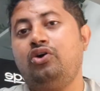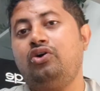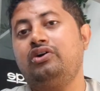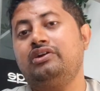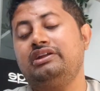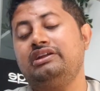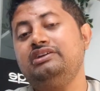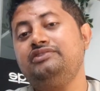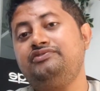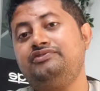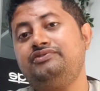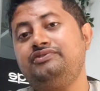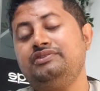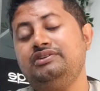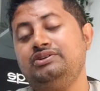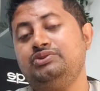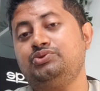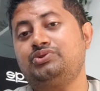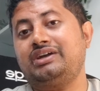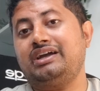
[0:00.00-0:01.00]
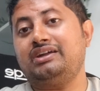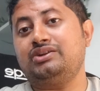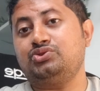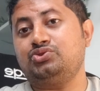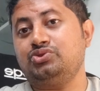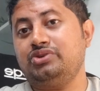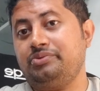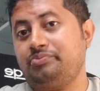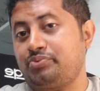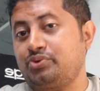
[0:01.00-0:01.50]
or if you
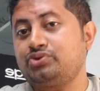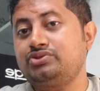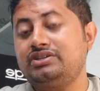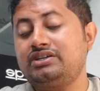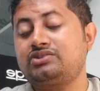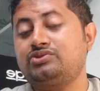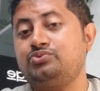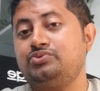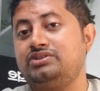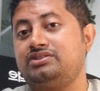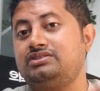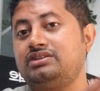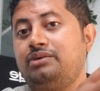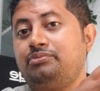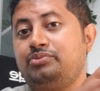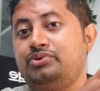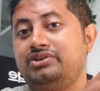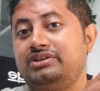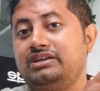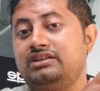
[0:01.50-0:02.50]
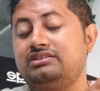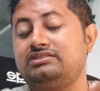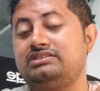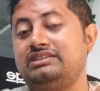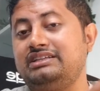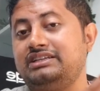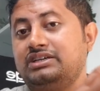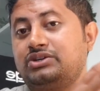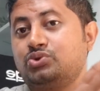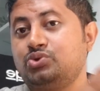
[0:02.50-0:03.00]
can do a project with somebody
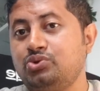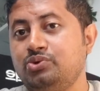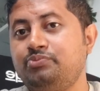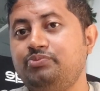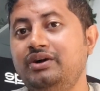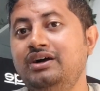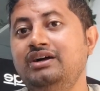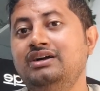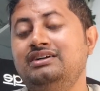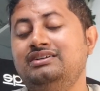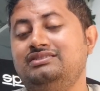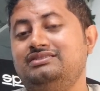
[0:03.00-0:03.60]
else in a group